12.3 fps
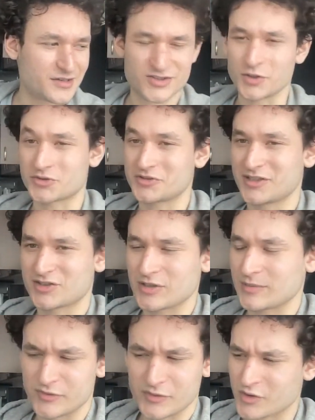socially
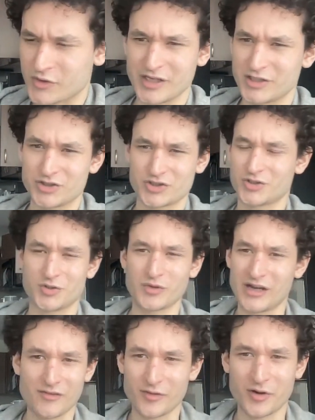disruptive or cringe or
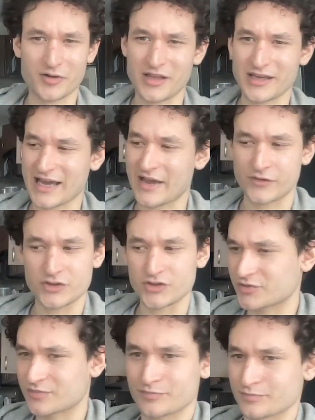whatever. Like I have to
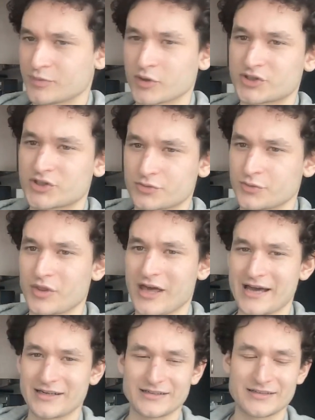just push through
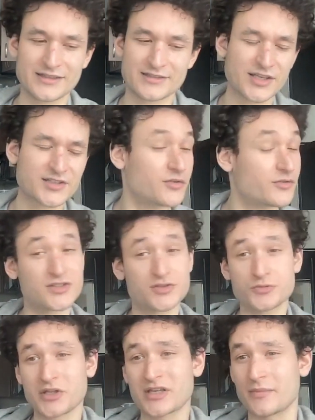that, and it doesn't
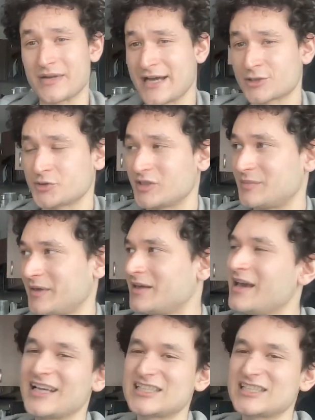really come naturally to me.